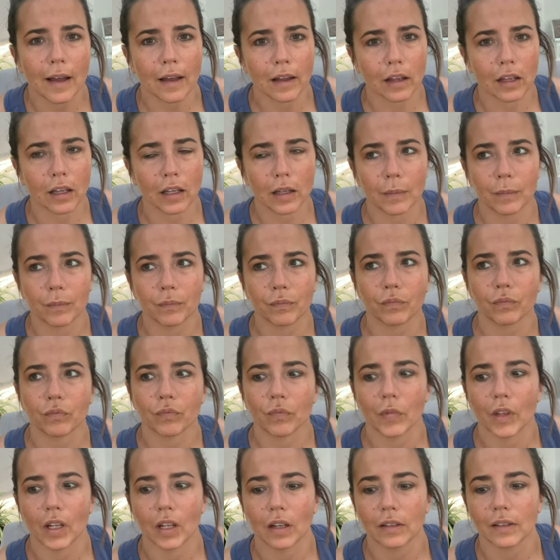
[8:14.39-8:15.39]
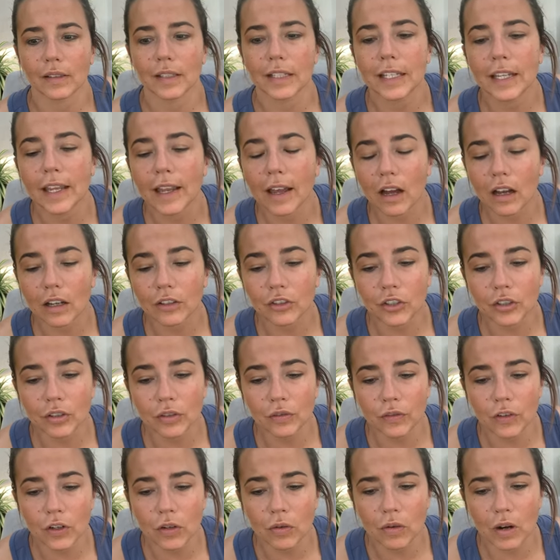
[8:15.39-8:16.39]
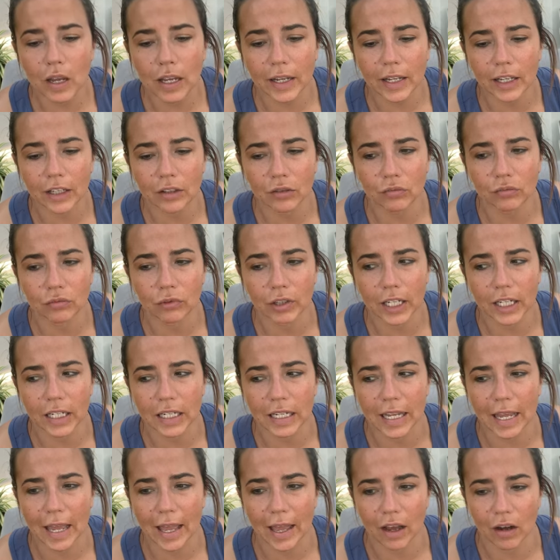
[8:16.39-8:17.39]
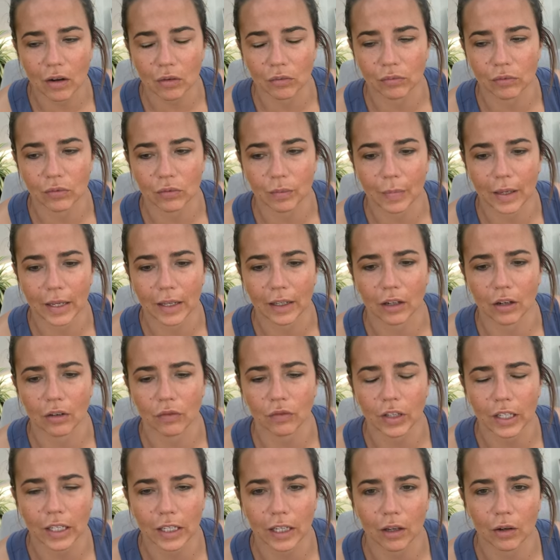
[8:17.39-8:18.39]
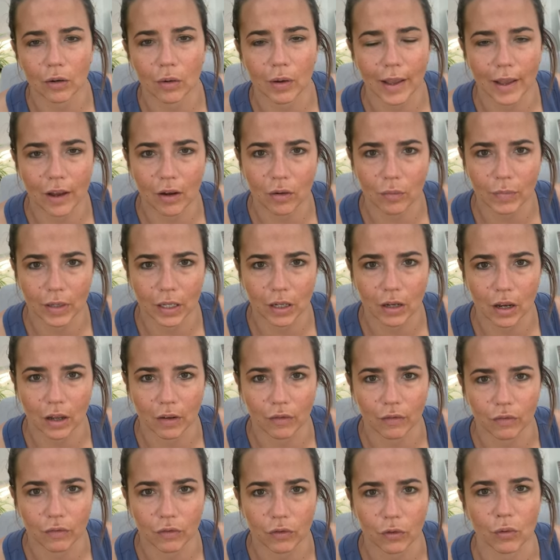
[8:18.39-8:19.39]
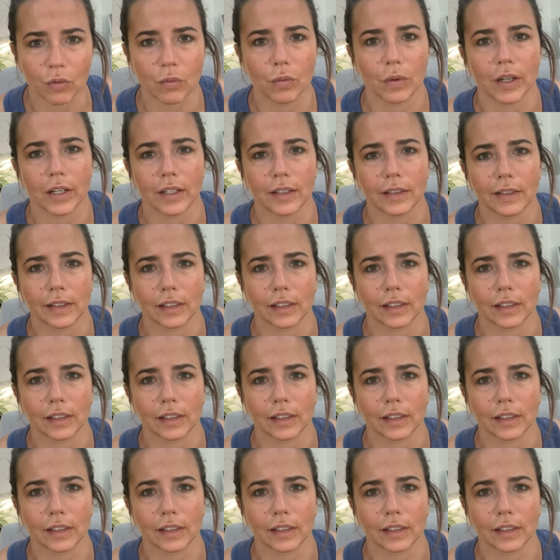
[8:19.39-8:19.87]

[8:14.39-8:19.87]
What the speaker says: So yeah, I just feel like it's really helped me, and I think it will help me going forward.